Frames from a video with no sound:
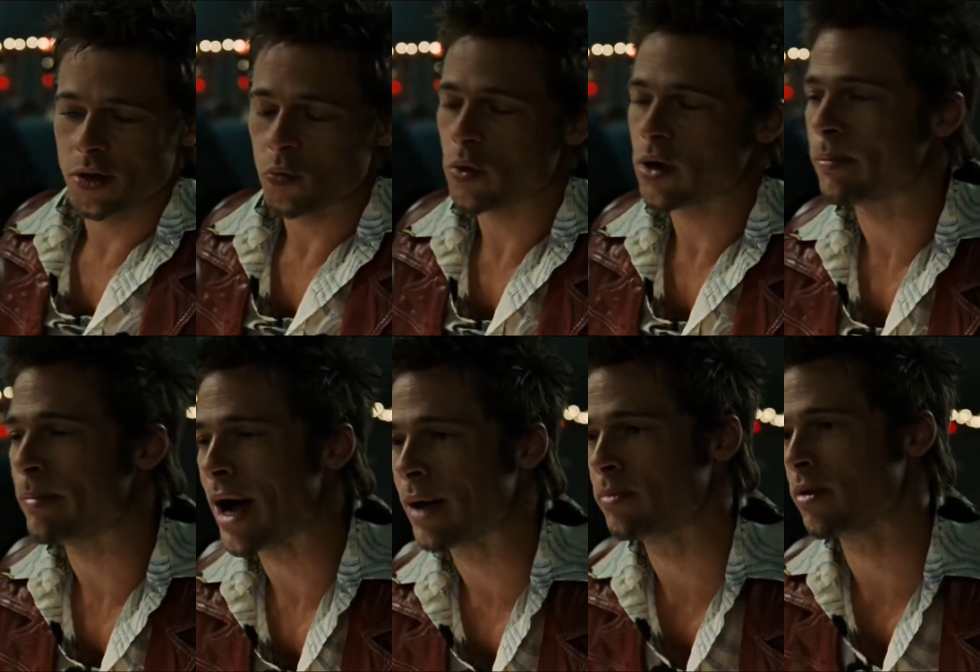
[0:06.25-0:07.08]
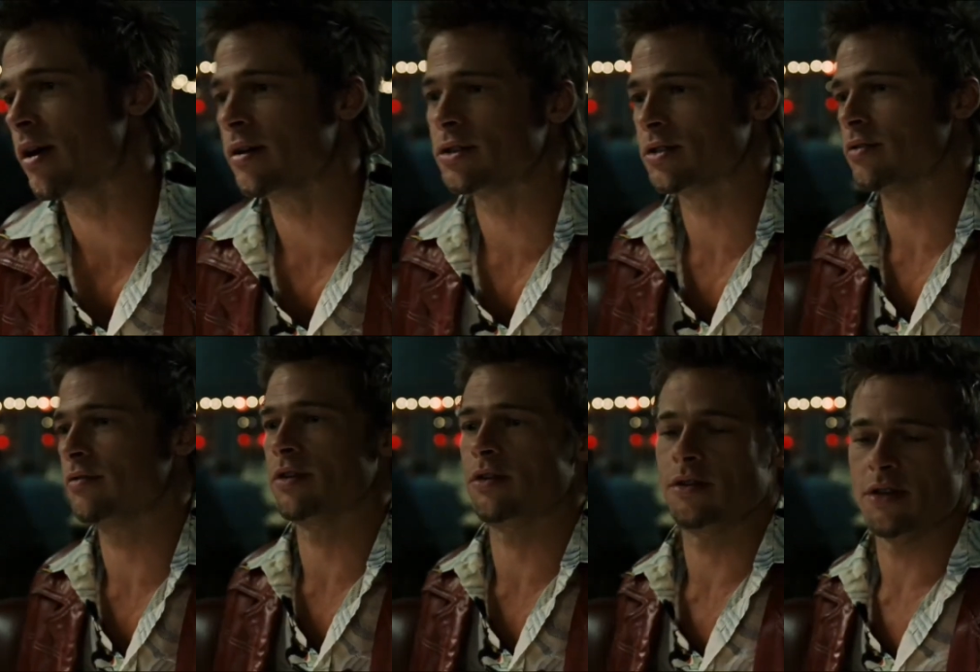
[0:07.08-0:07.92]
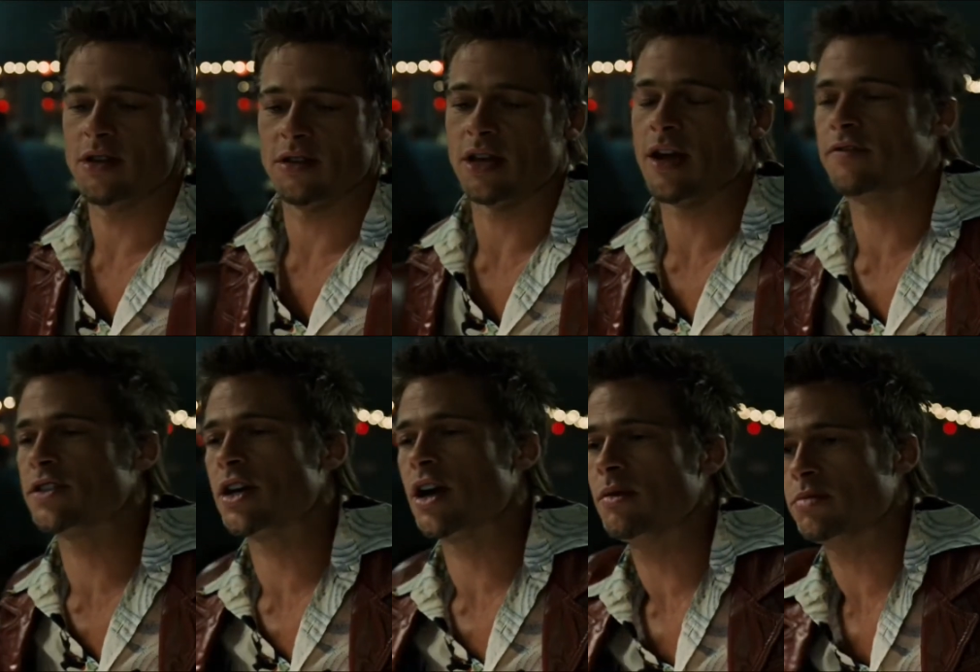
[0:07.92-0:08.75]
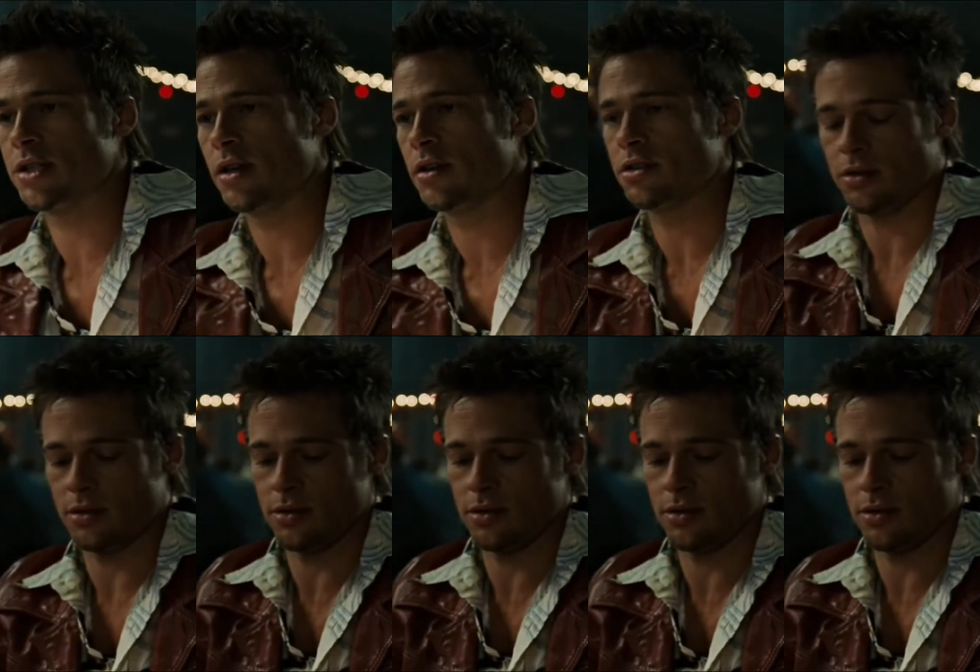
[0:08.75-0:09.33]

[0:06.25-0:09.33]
We are byproducts of a lifestyle obsession.